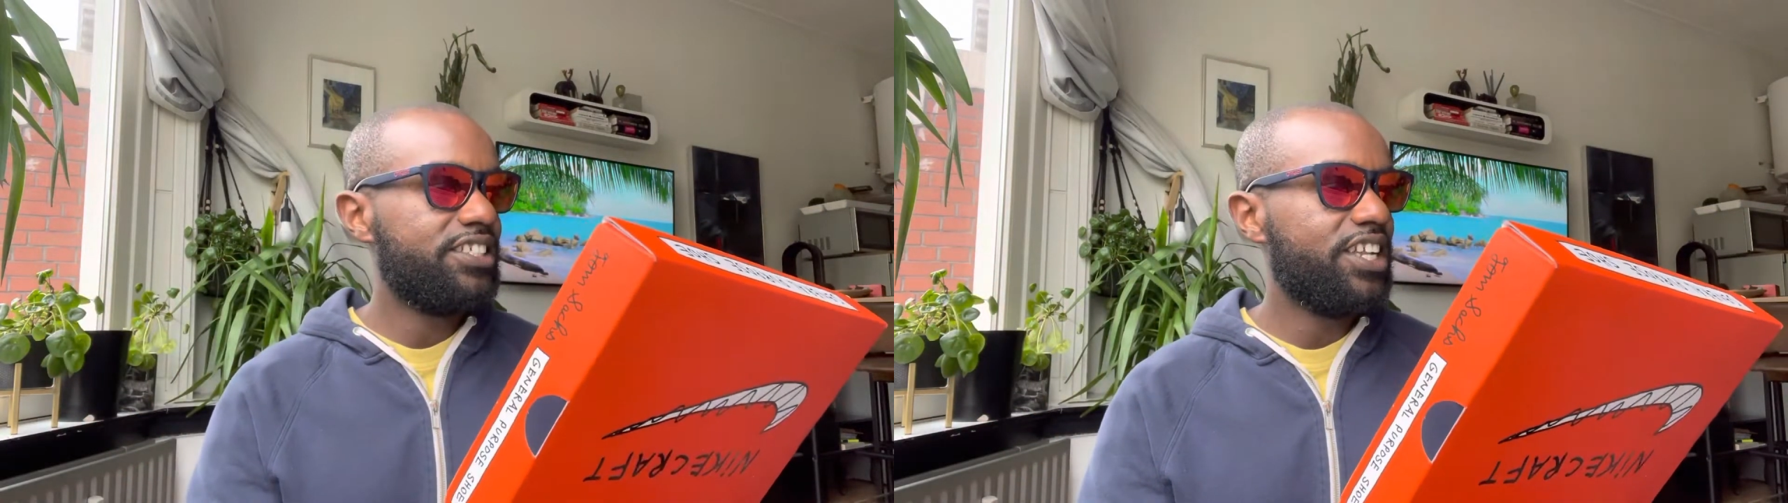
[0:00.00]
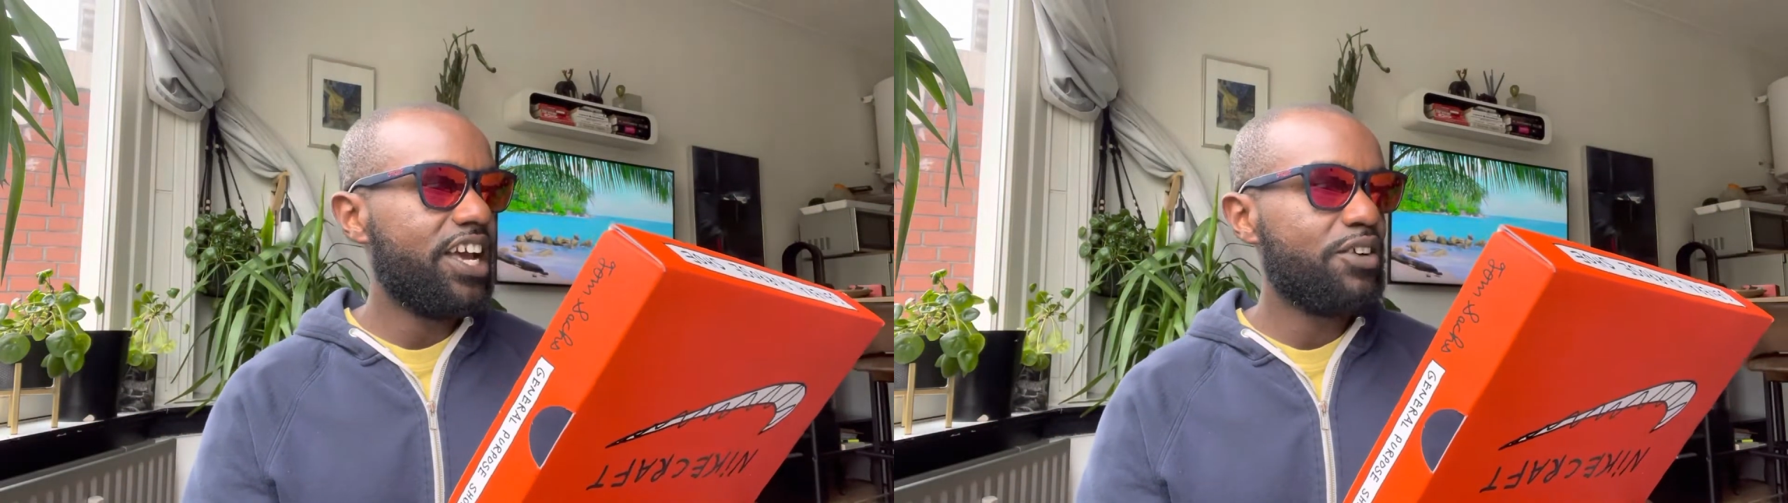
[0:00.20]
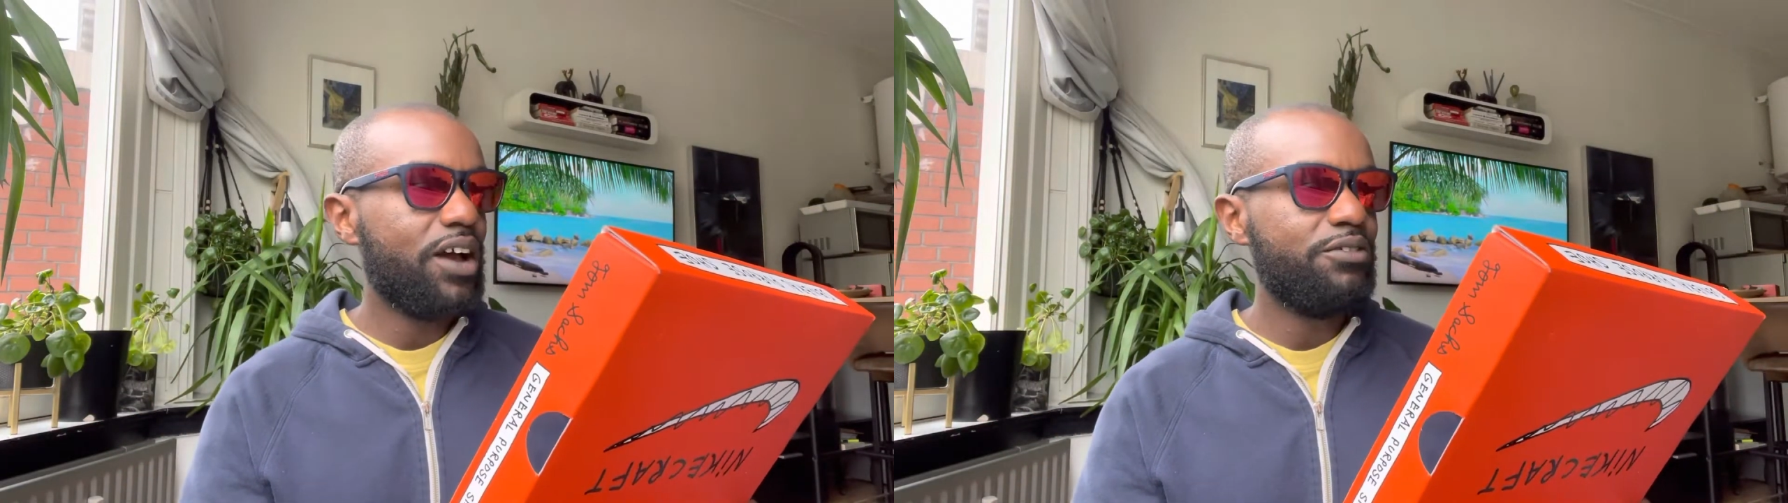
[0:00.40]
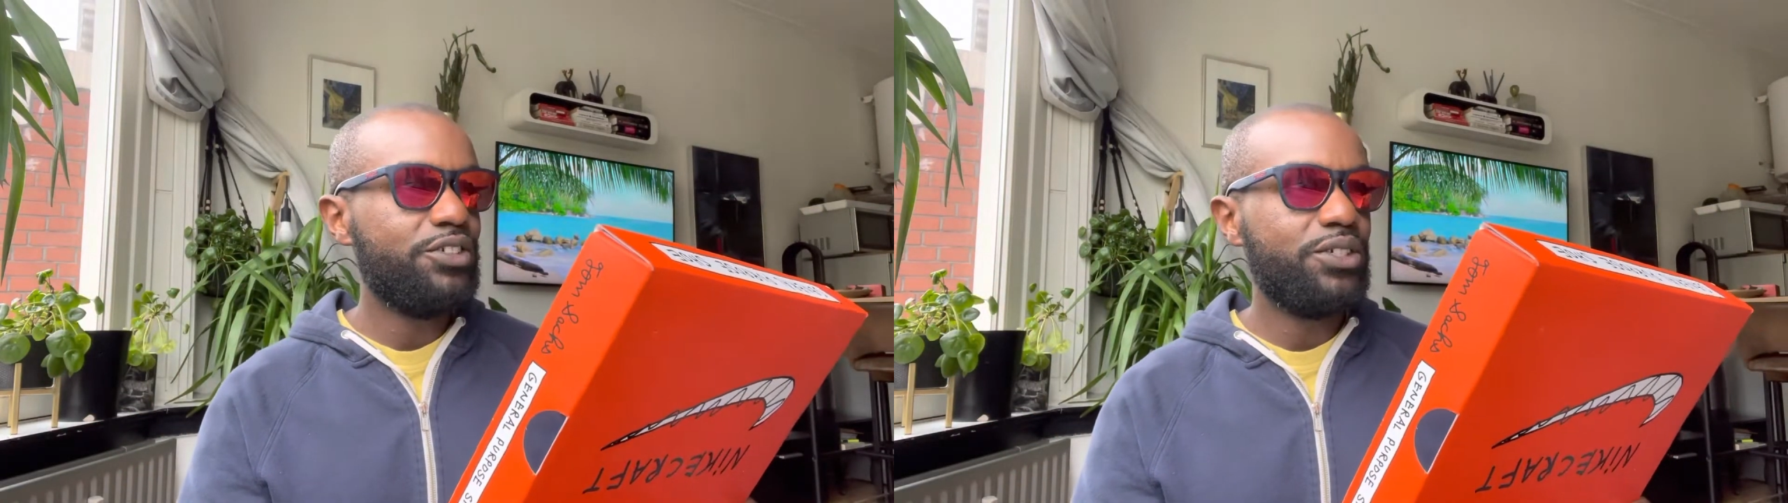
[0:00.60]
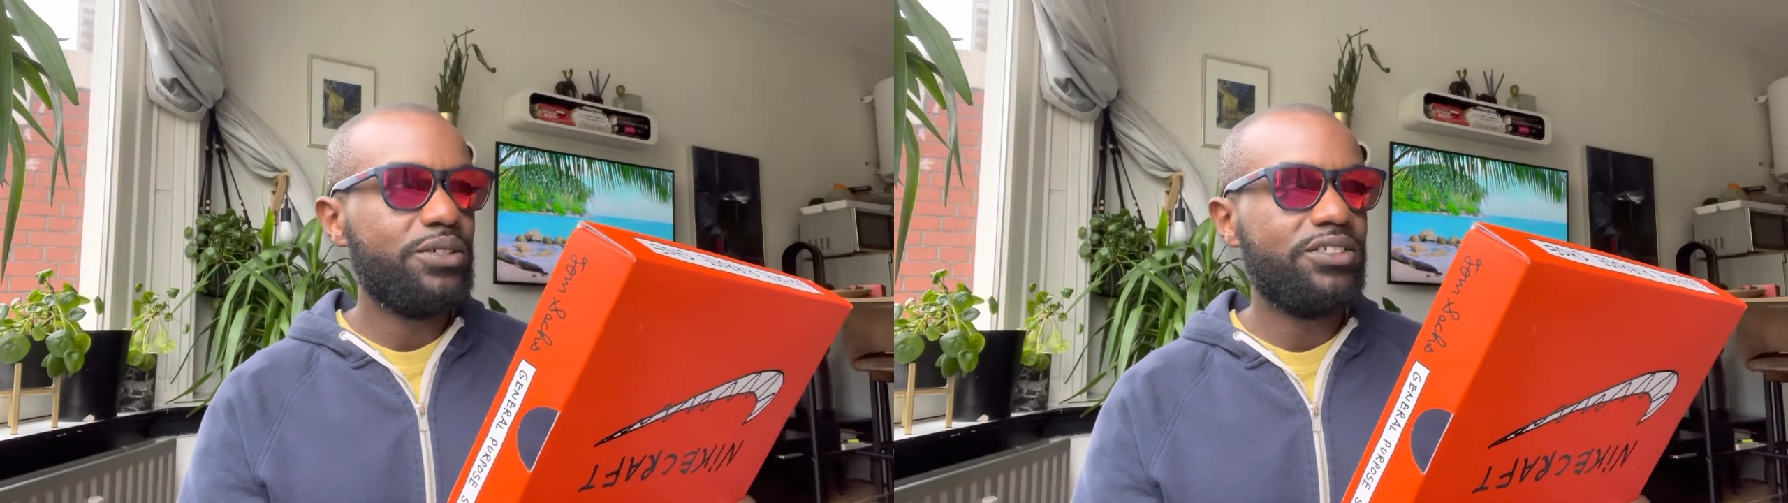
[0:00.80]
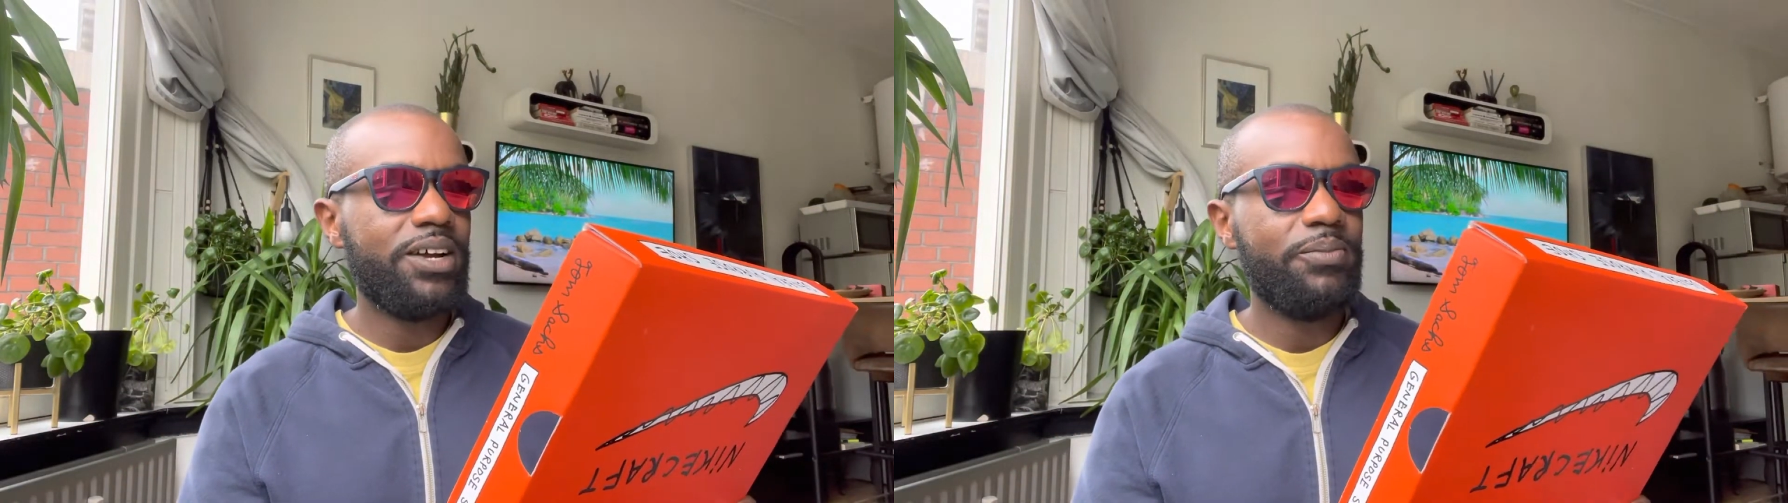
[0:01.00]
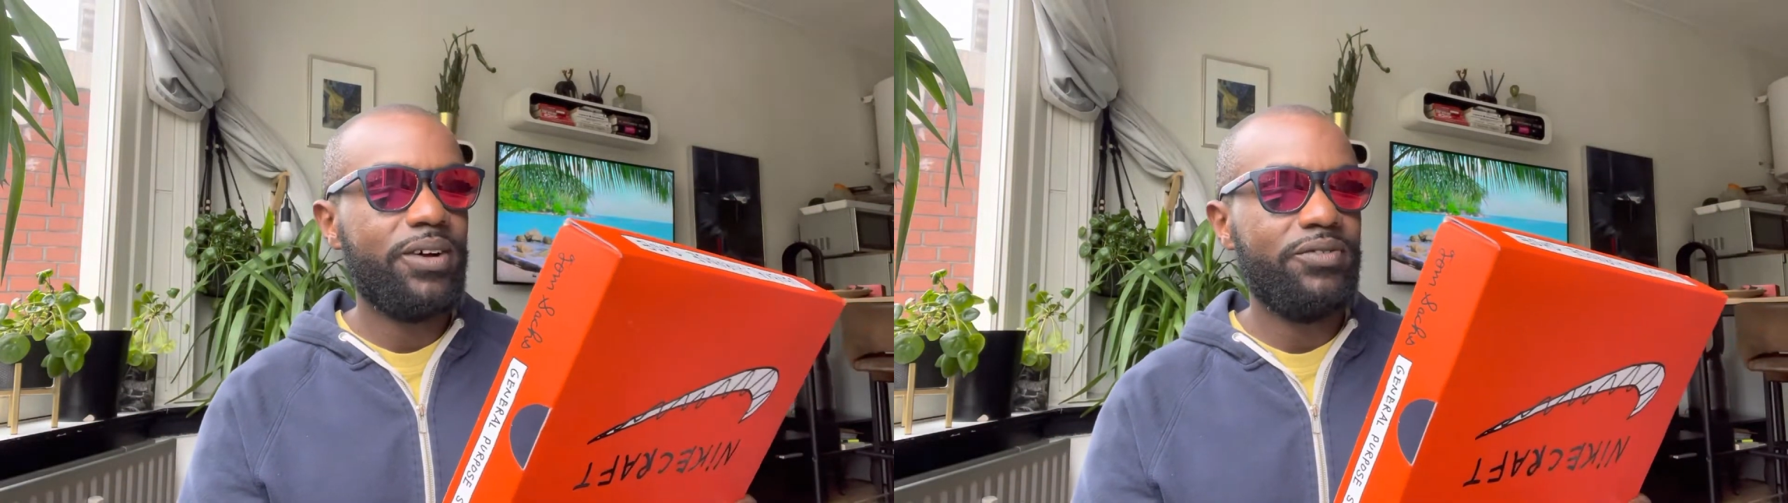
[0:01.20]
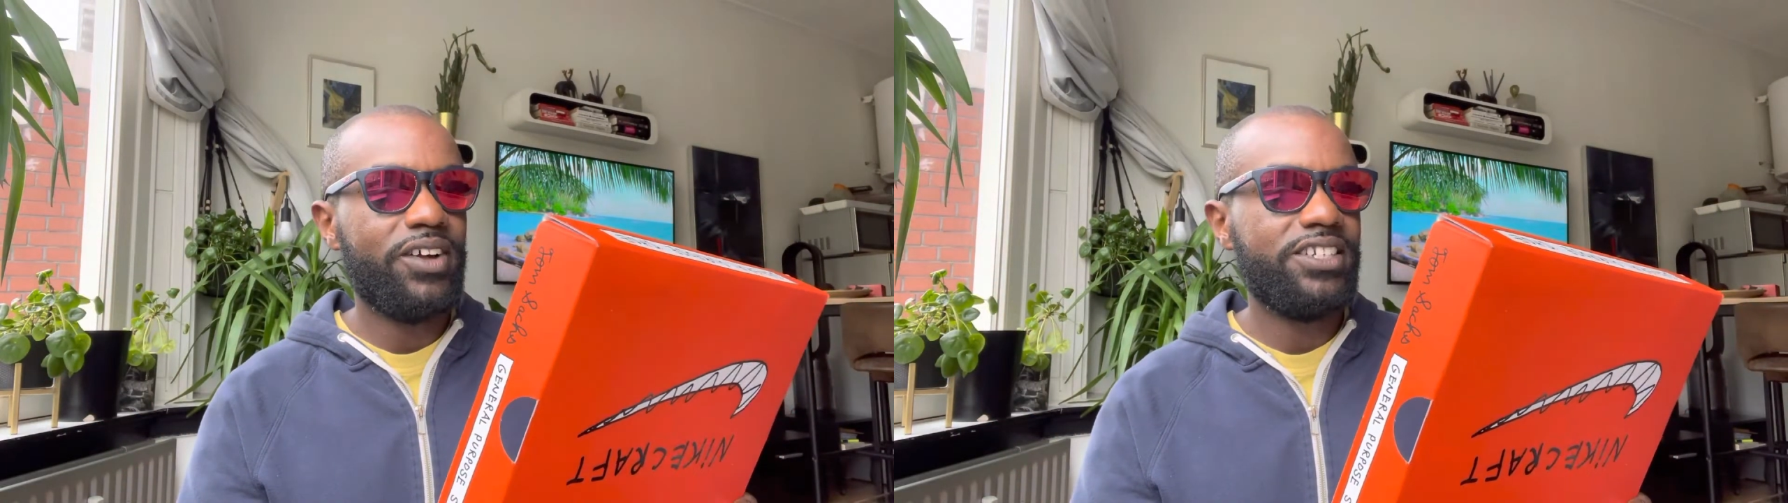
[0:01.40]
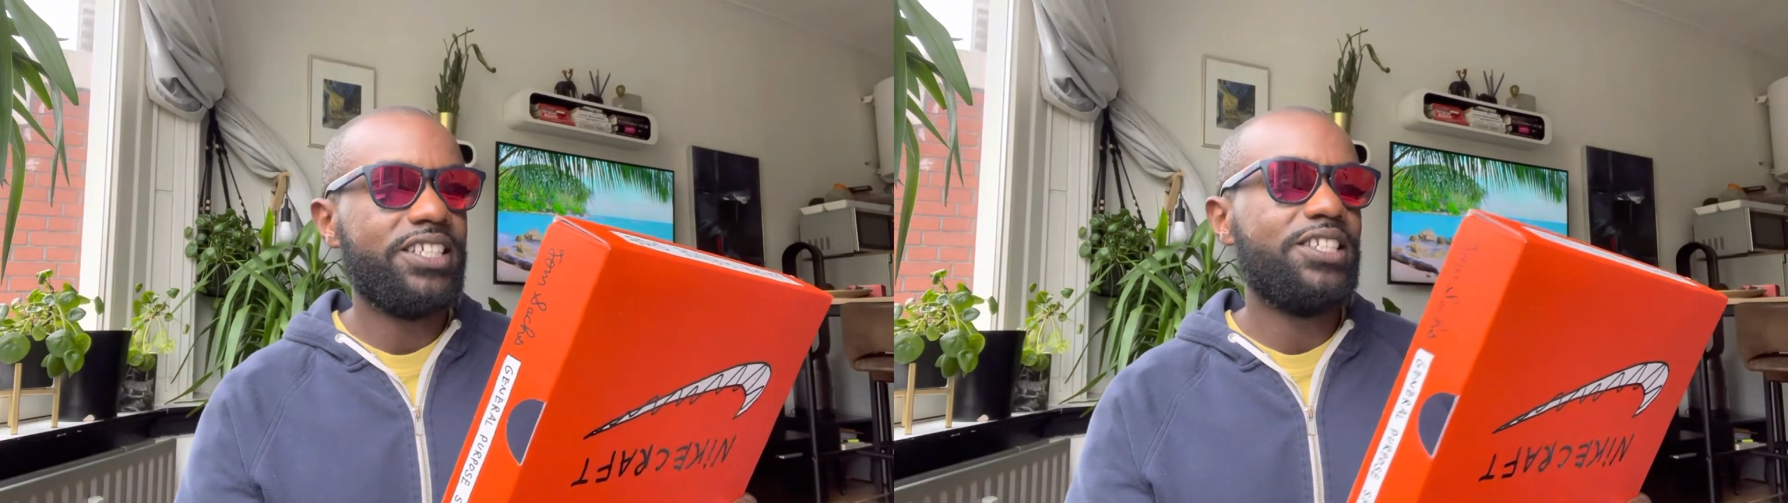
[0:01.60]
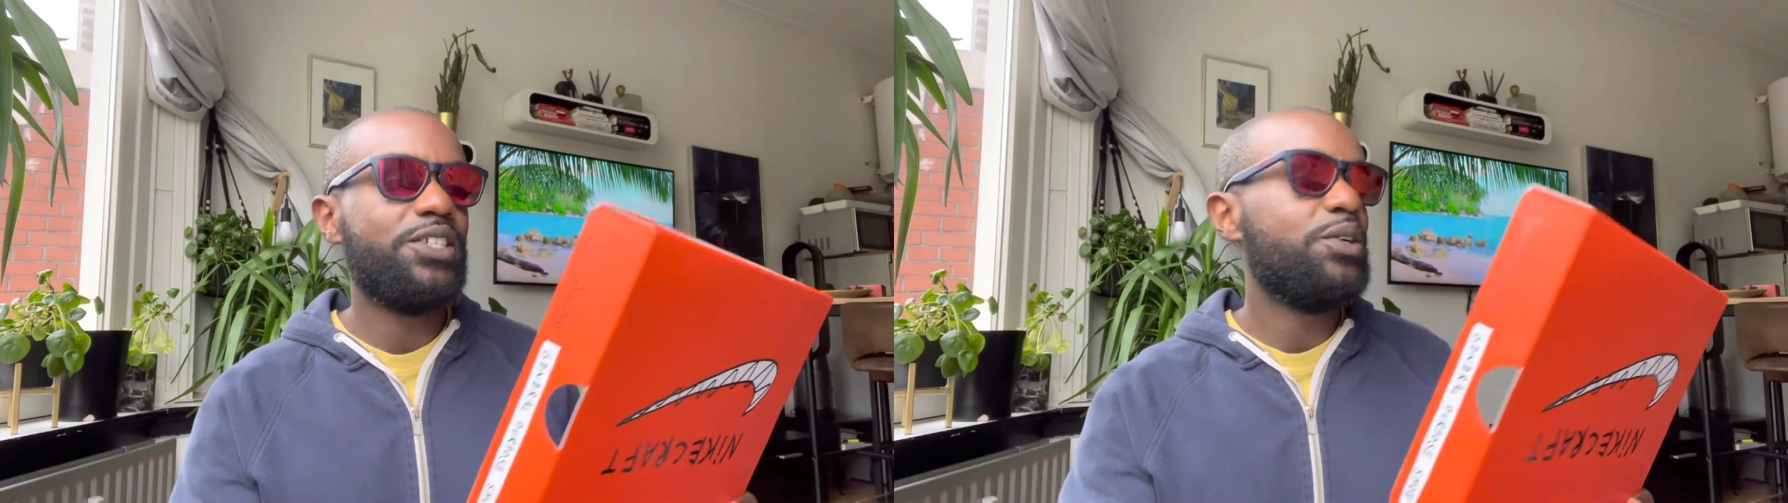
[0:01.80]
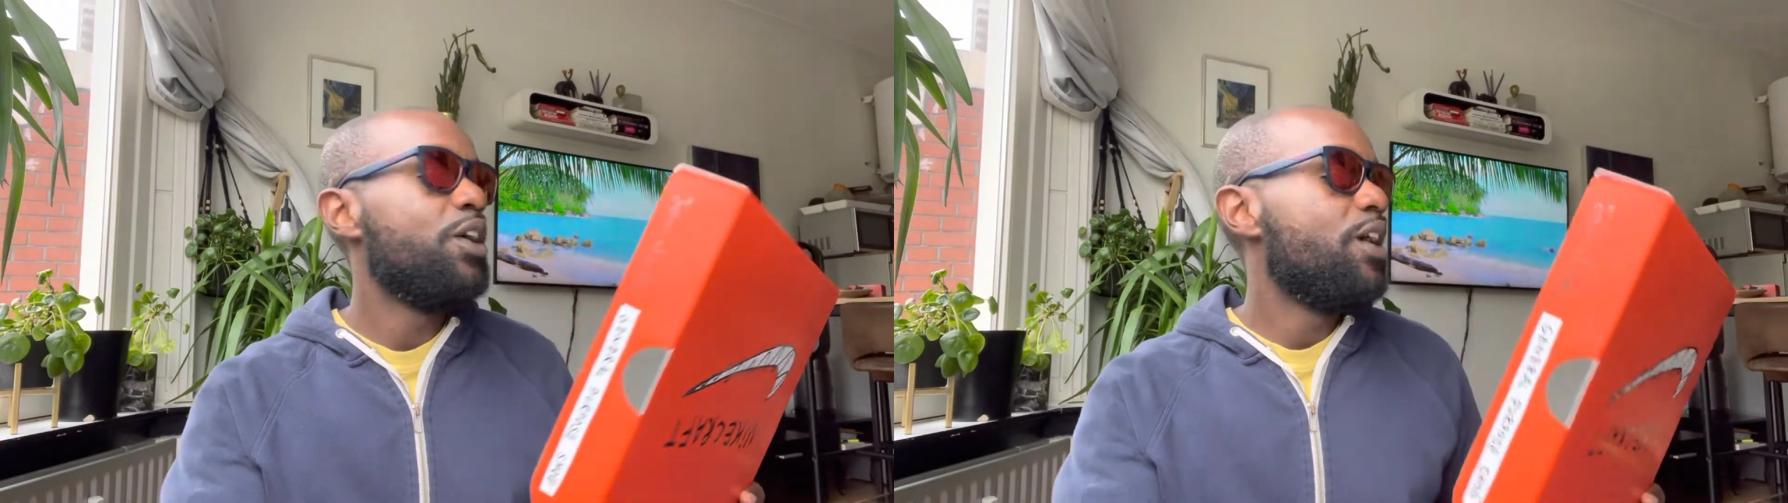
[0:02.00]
Nikecraft shoes are manufactured to